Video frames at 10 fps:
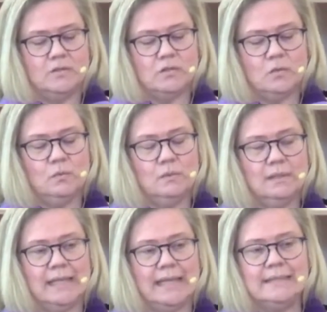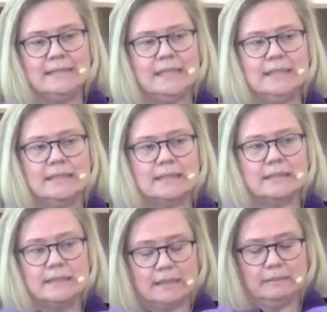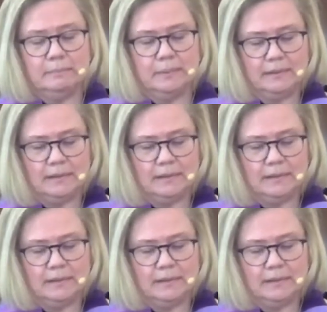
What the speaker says: So Lent takes us deep